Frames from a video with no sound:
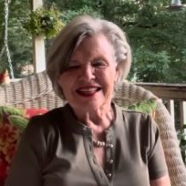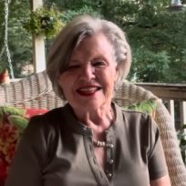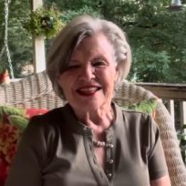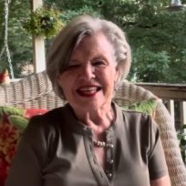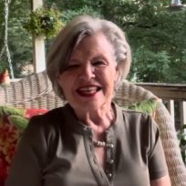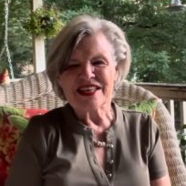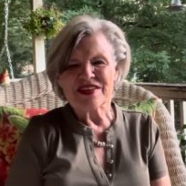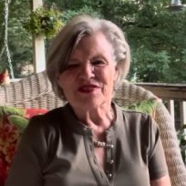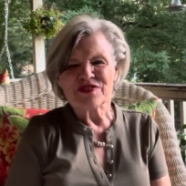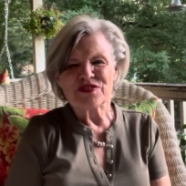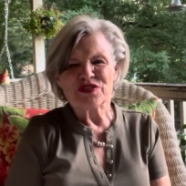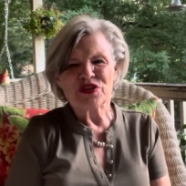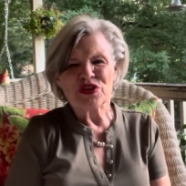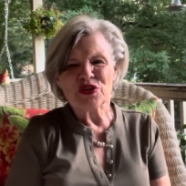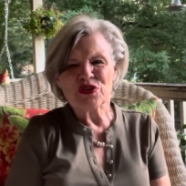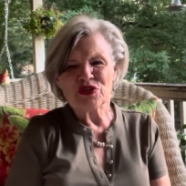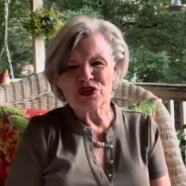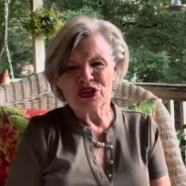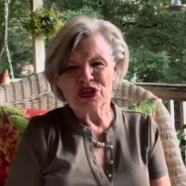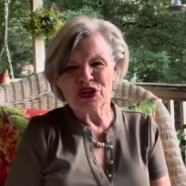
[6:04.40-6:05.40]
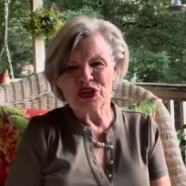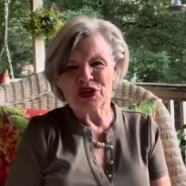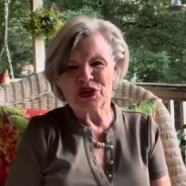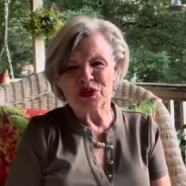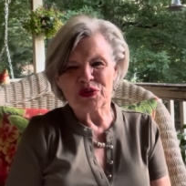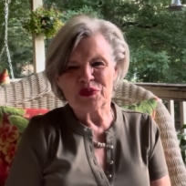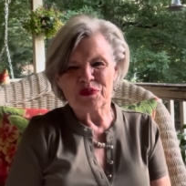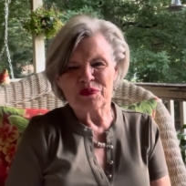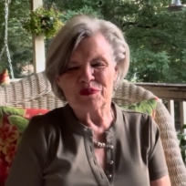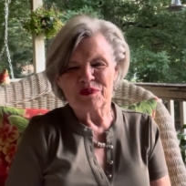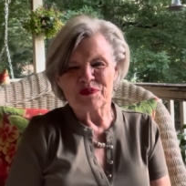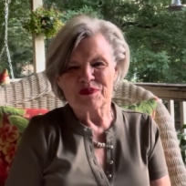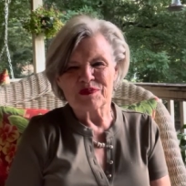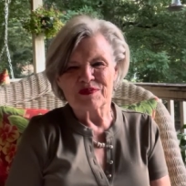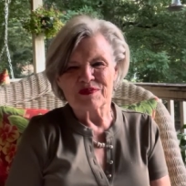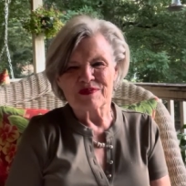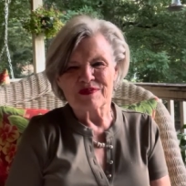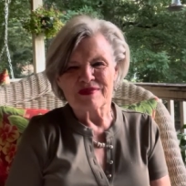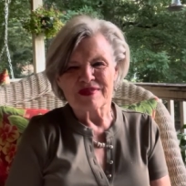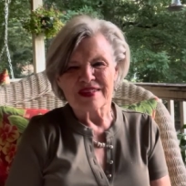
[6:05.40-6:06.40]
if you knew
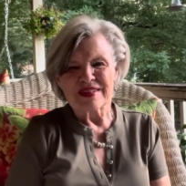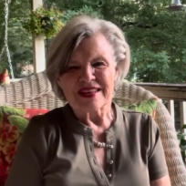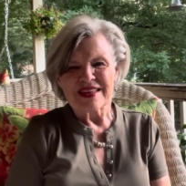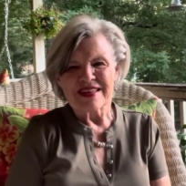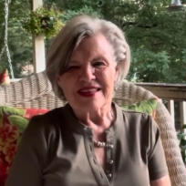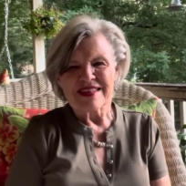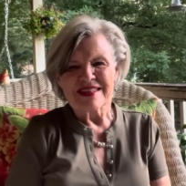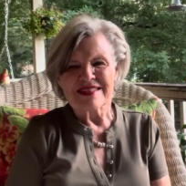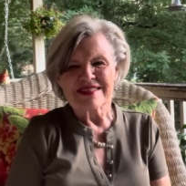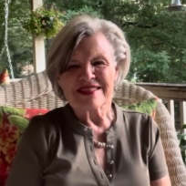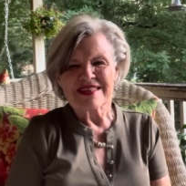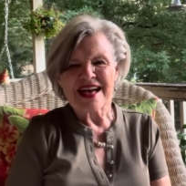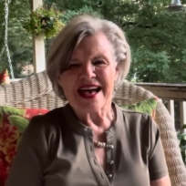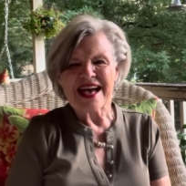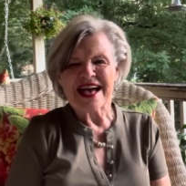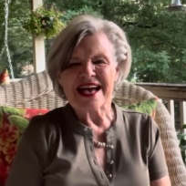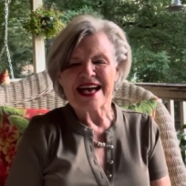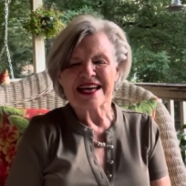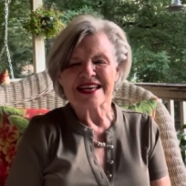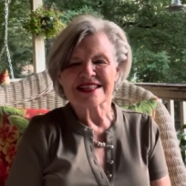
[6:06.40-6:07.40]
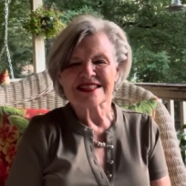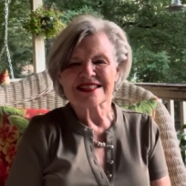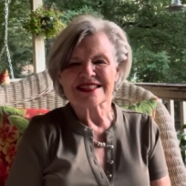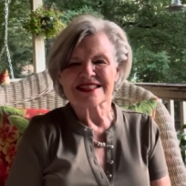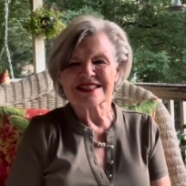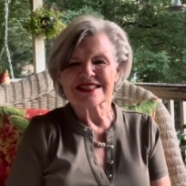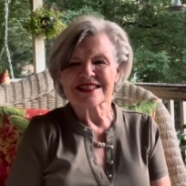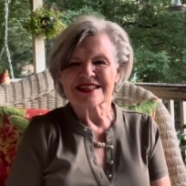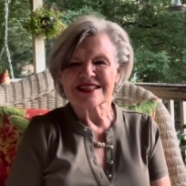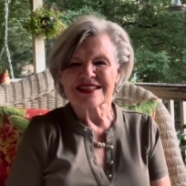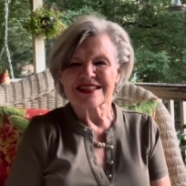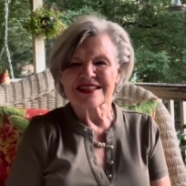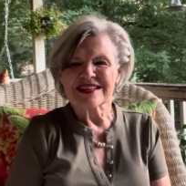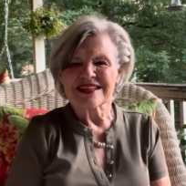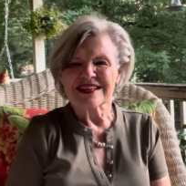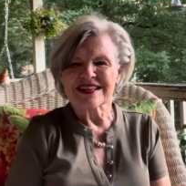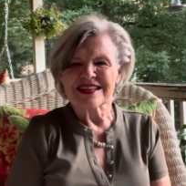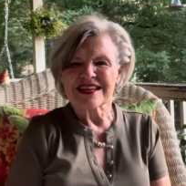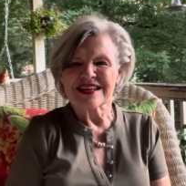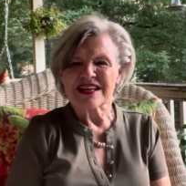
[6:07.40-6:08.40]
that
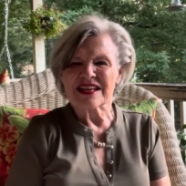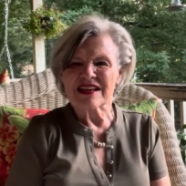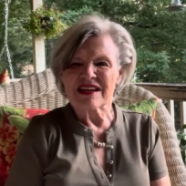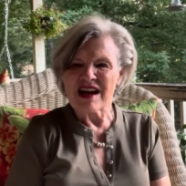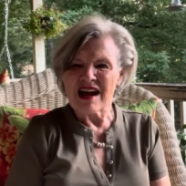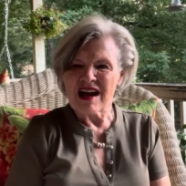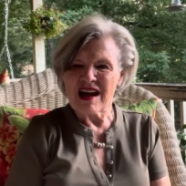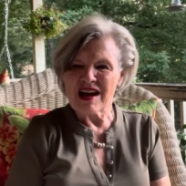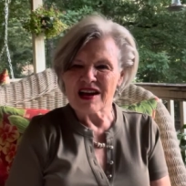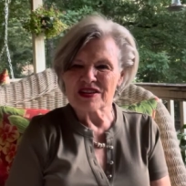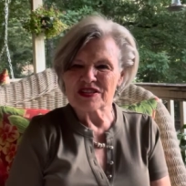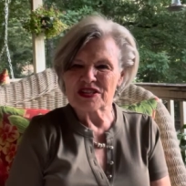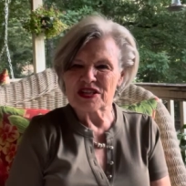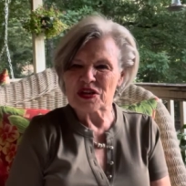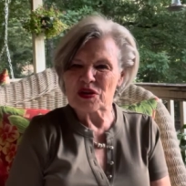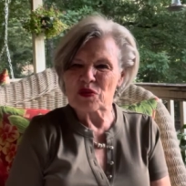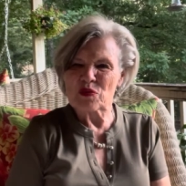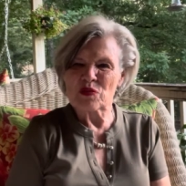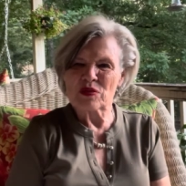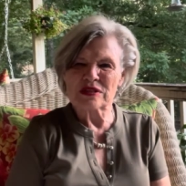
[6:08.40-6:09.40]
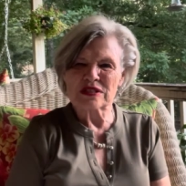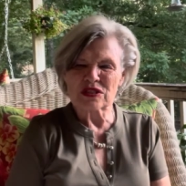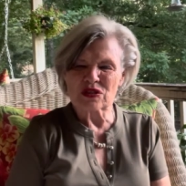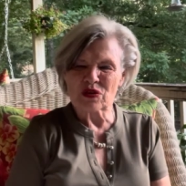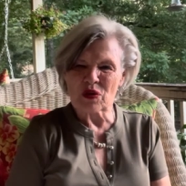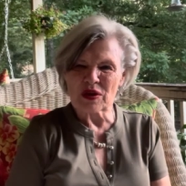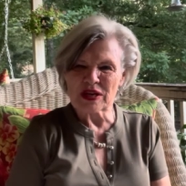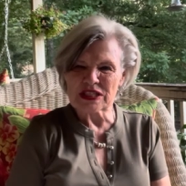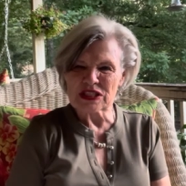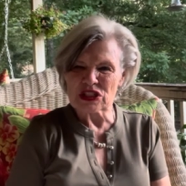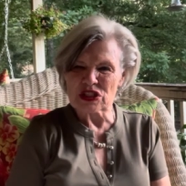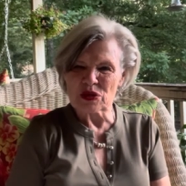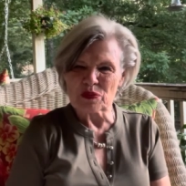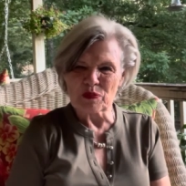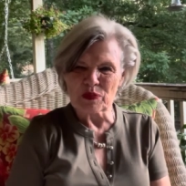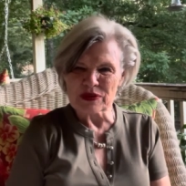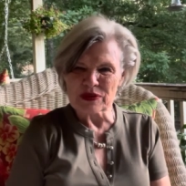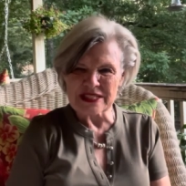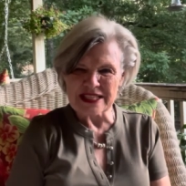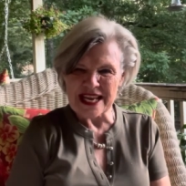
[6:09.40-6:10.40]
God was going to
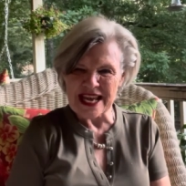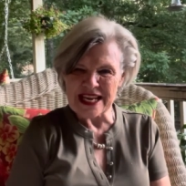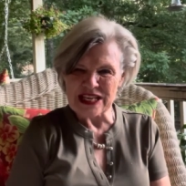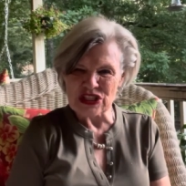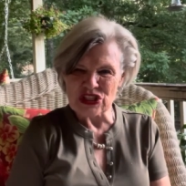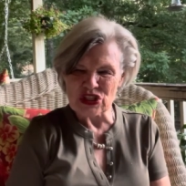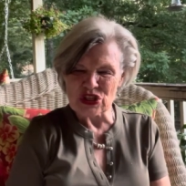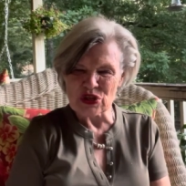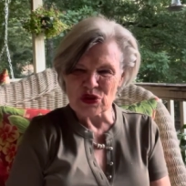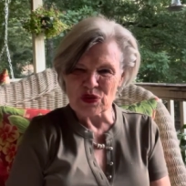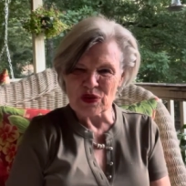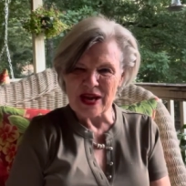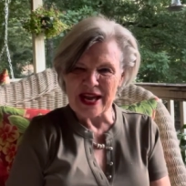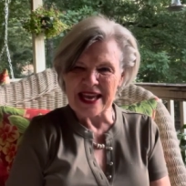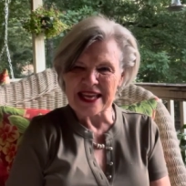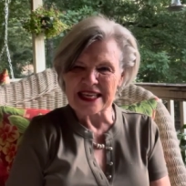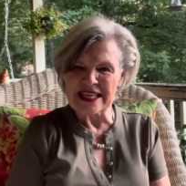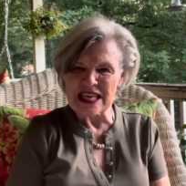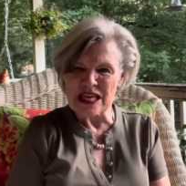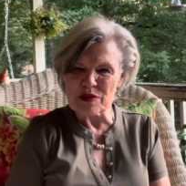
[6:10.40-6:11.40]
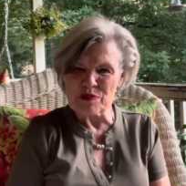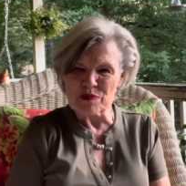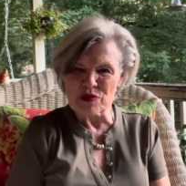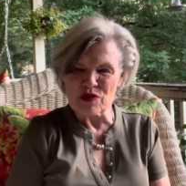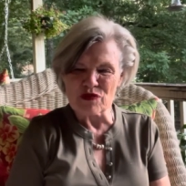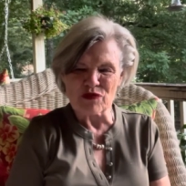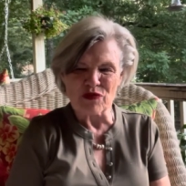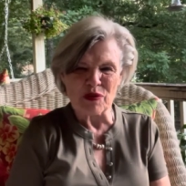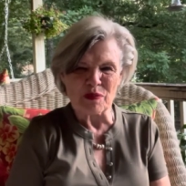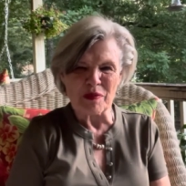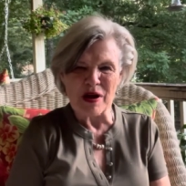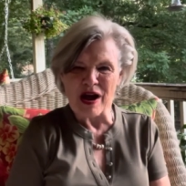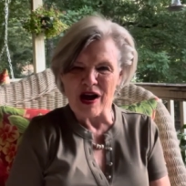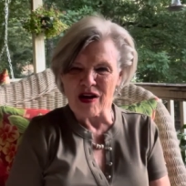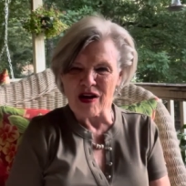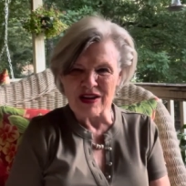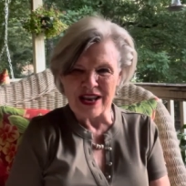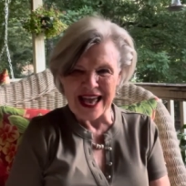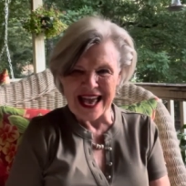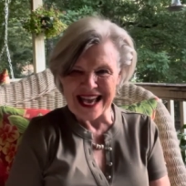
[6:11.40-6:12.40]
protect you and keep you from
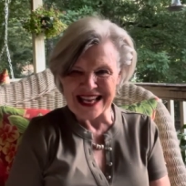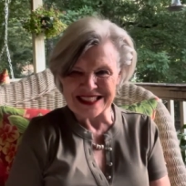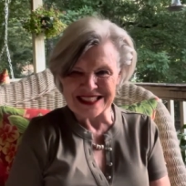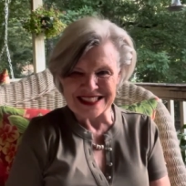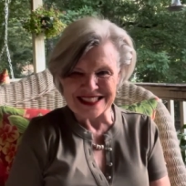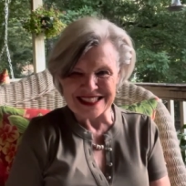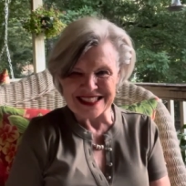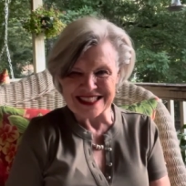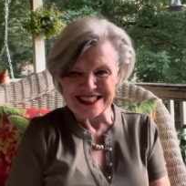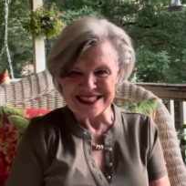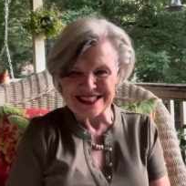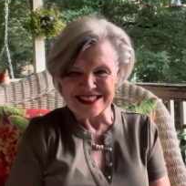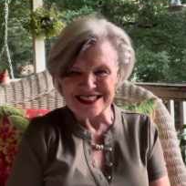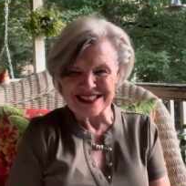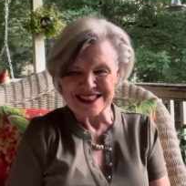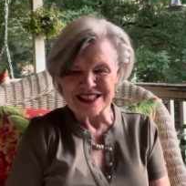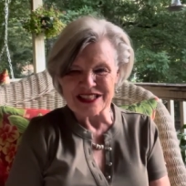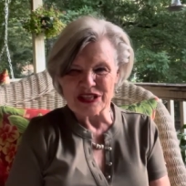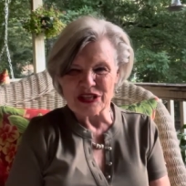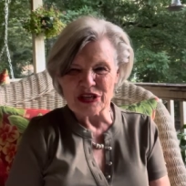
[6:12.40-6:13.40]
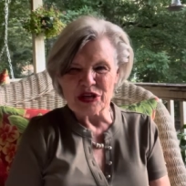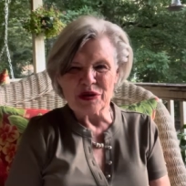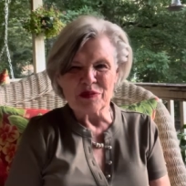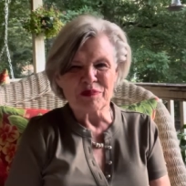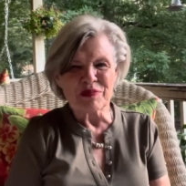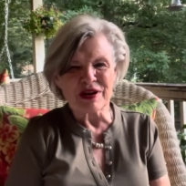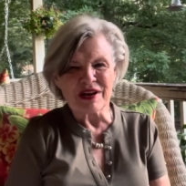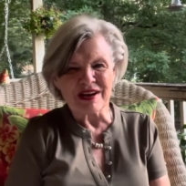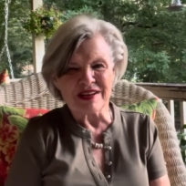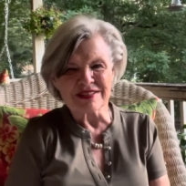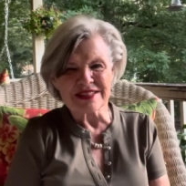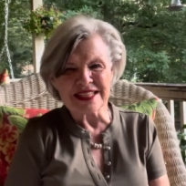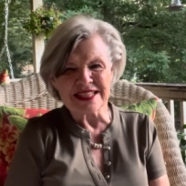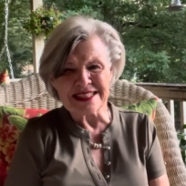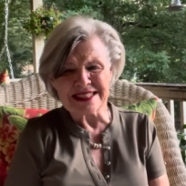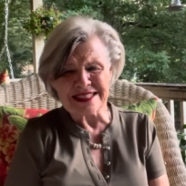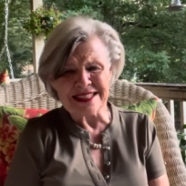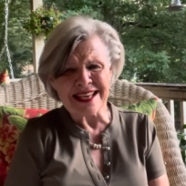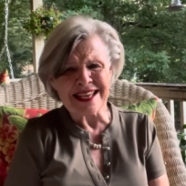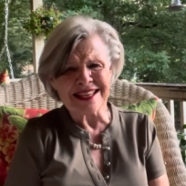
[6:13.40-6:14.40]
all accidents, because he
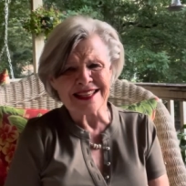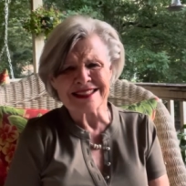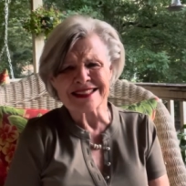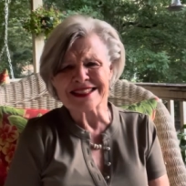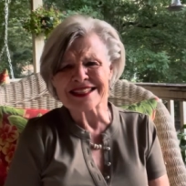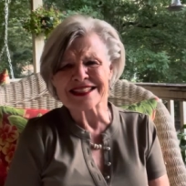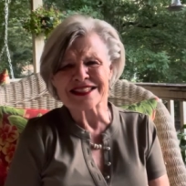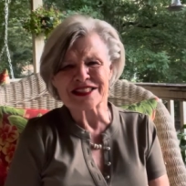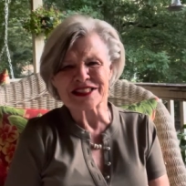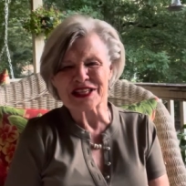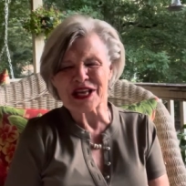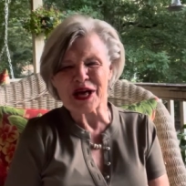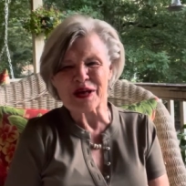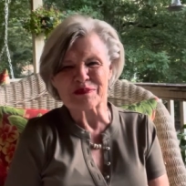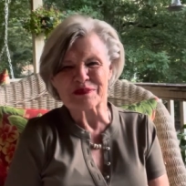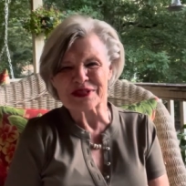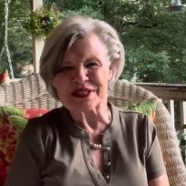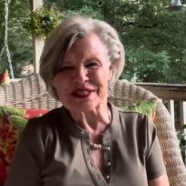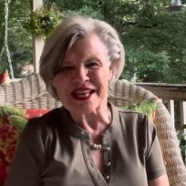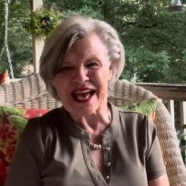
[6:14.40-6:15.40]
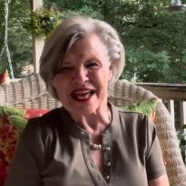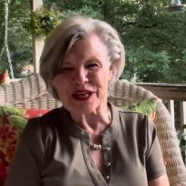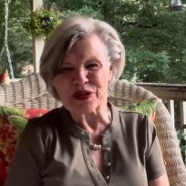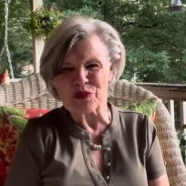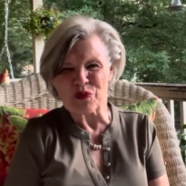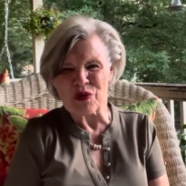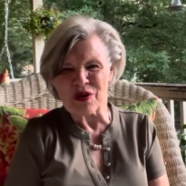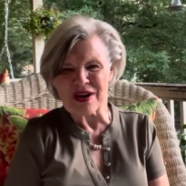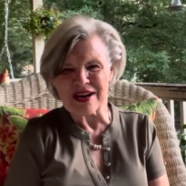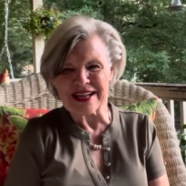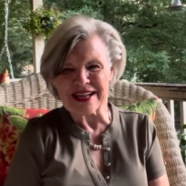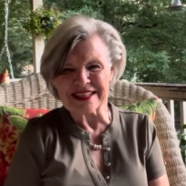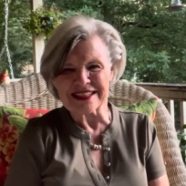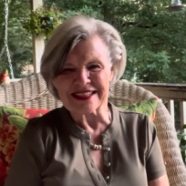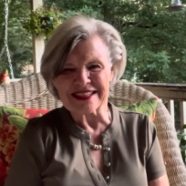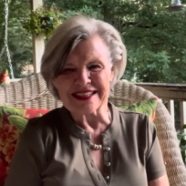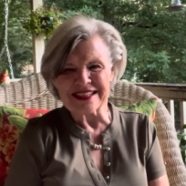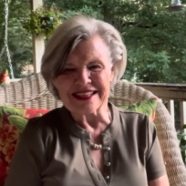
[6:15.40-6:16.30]
says in Psalms 91,